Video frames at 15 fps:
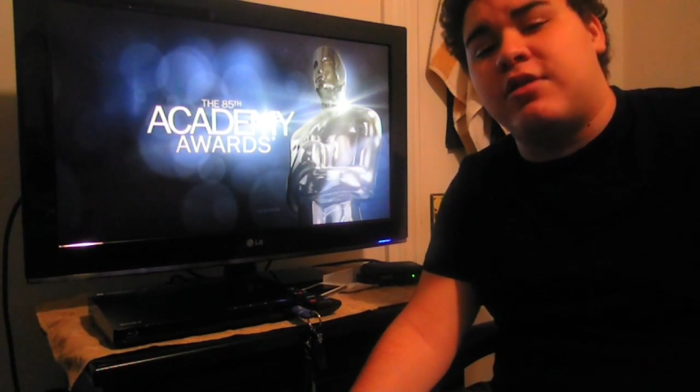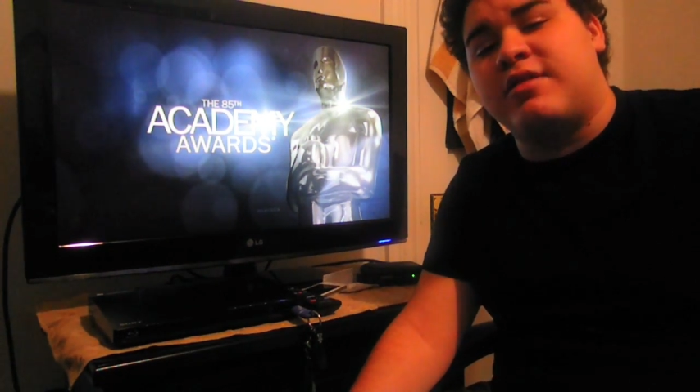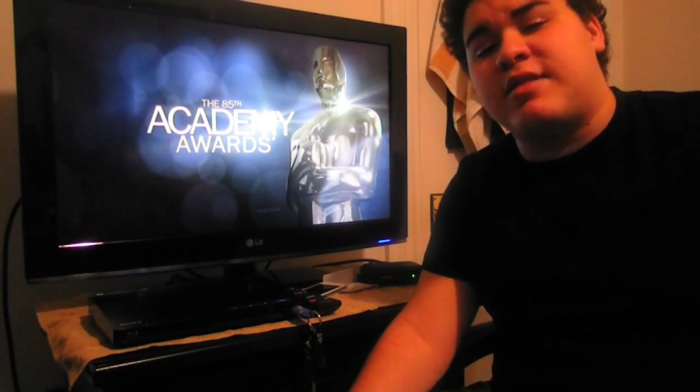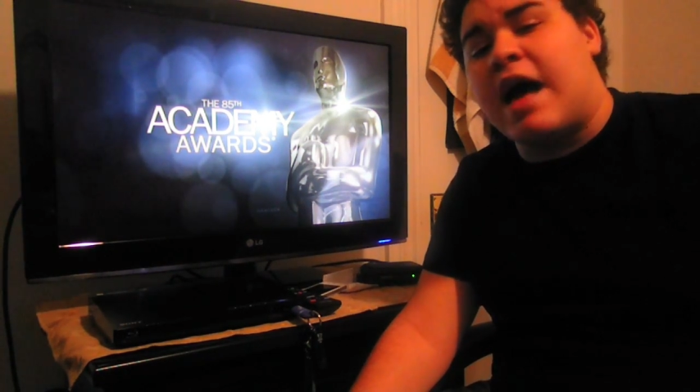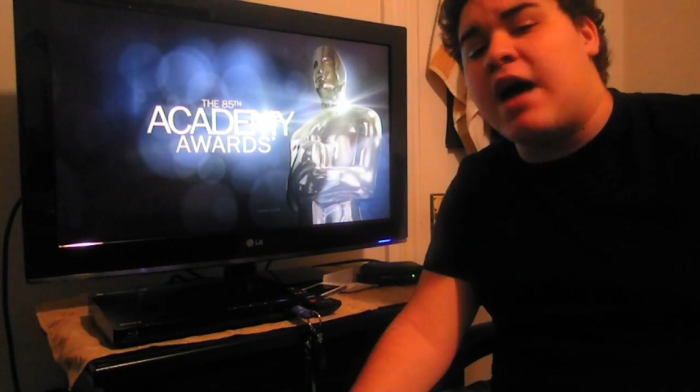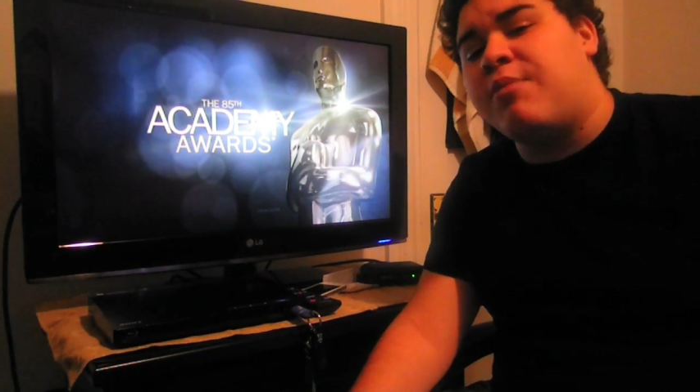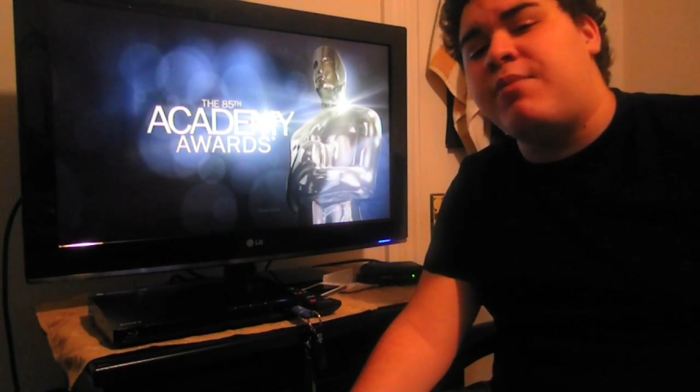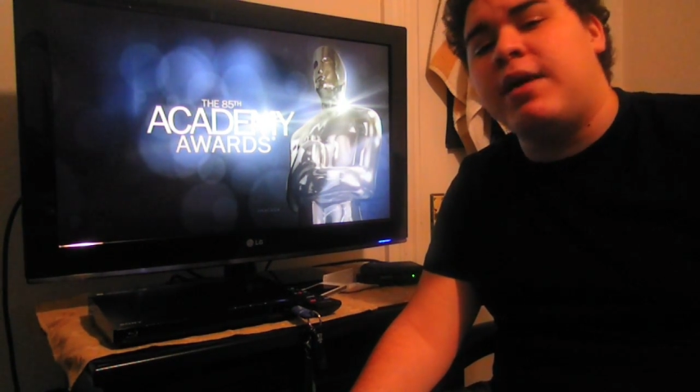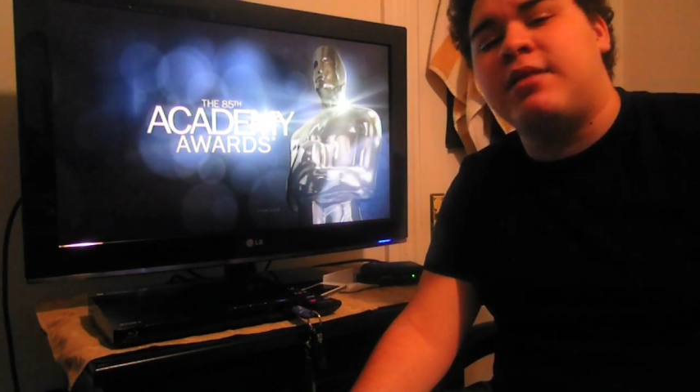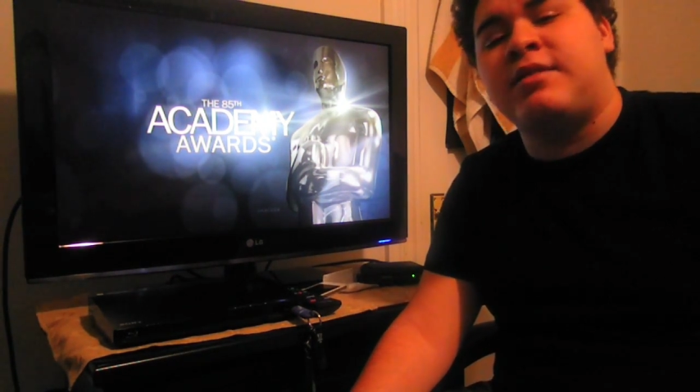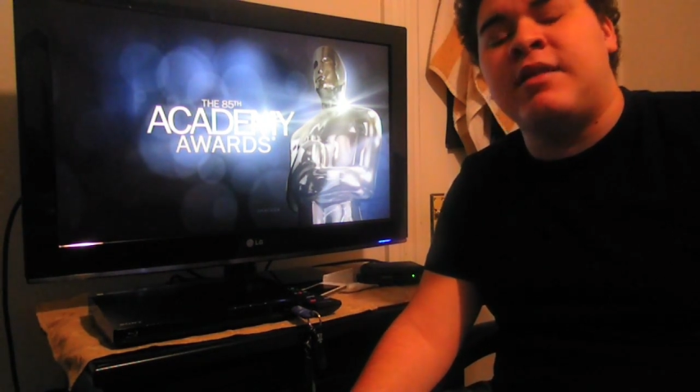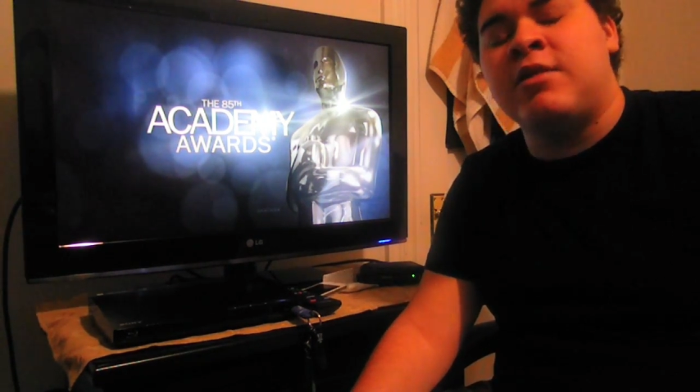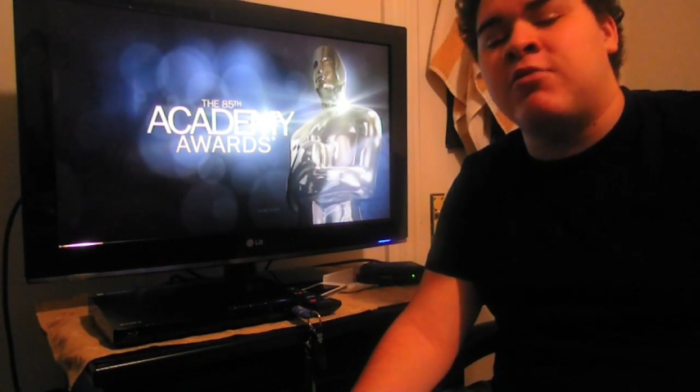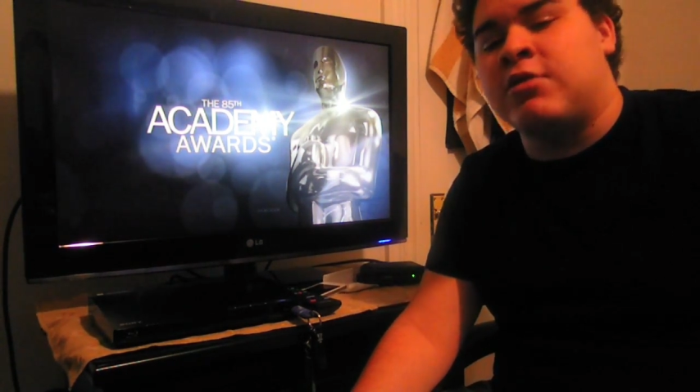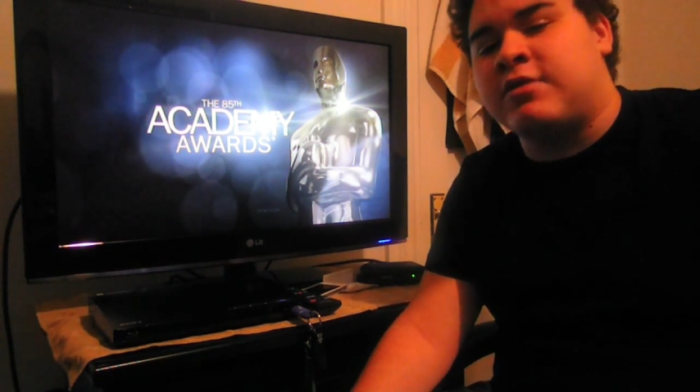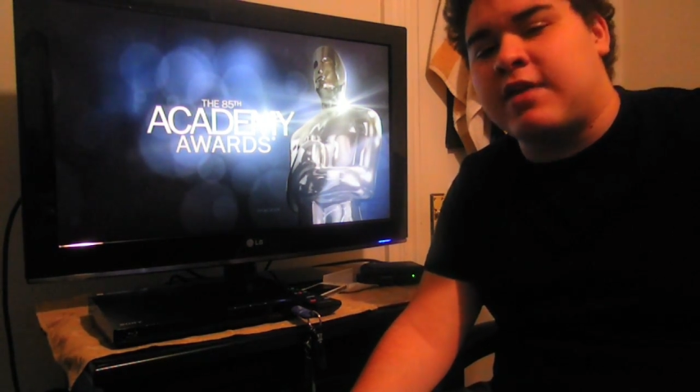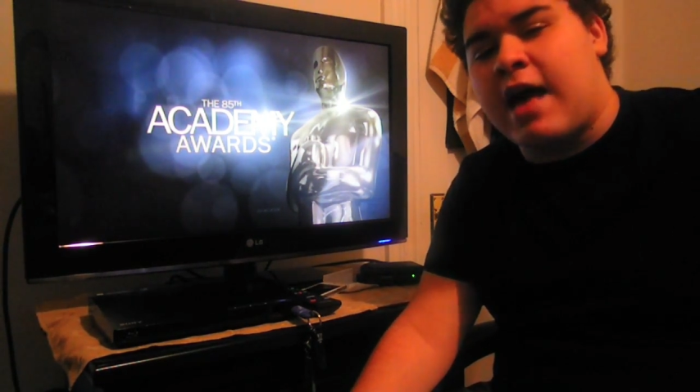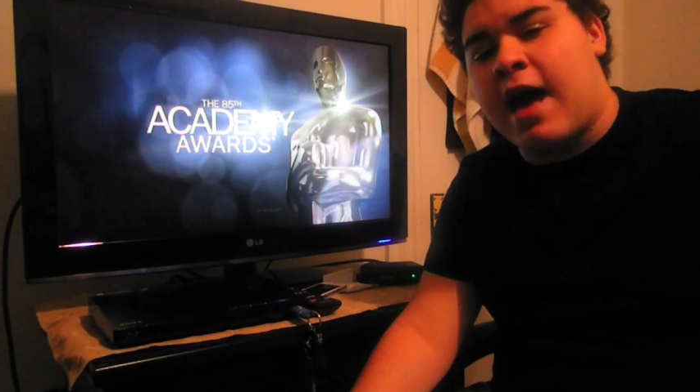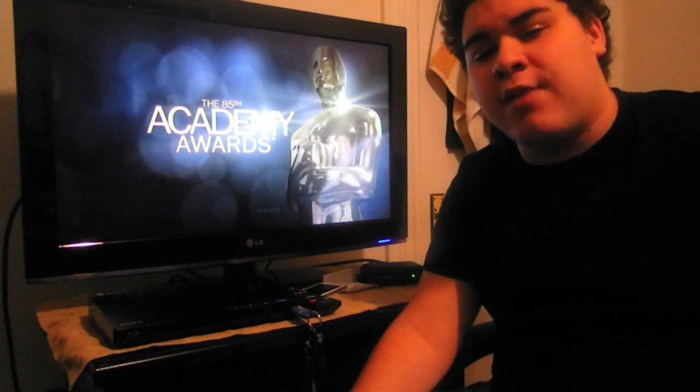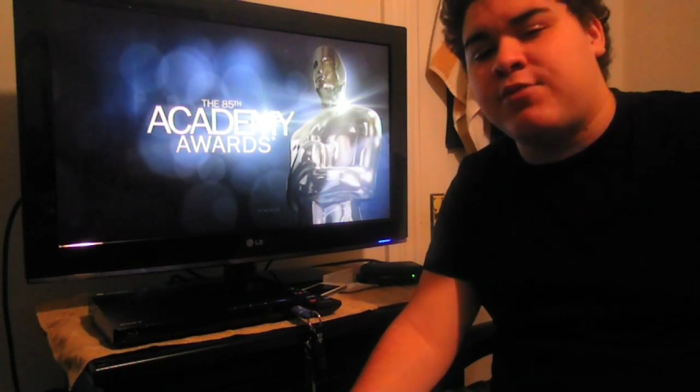So the sound mixing was